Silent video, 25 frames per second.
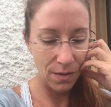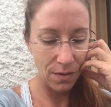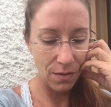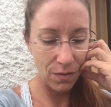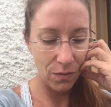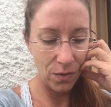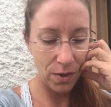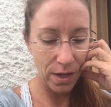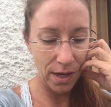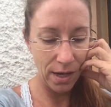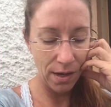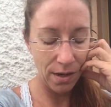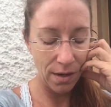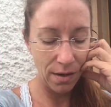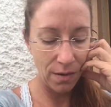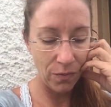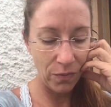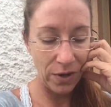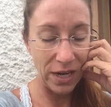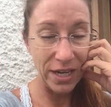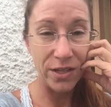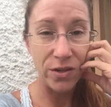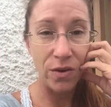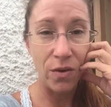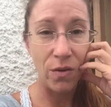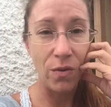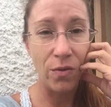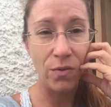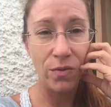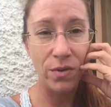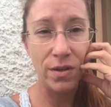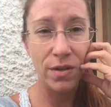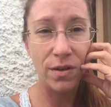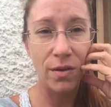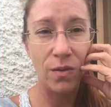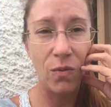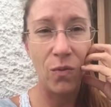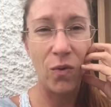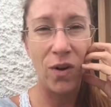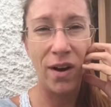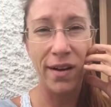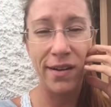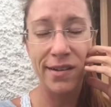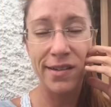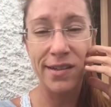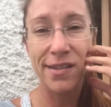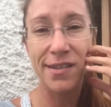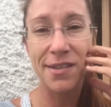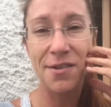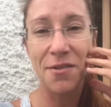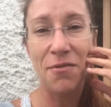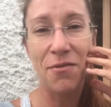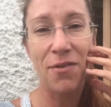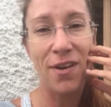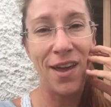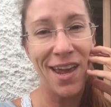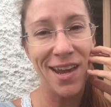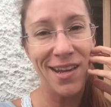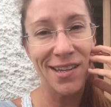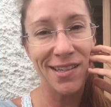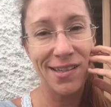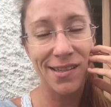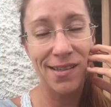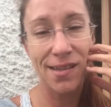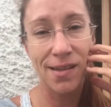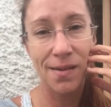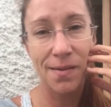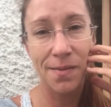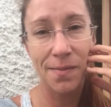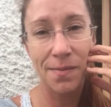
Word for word: what we don't want to face.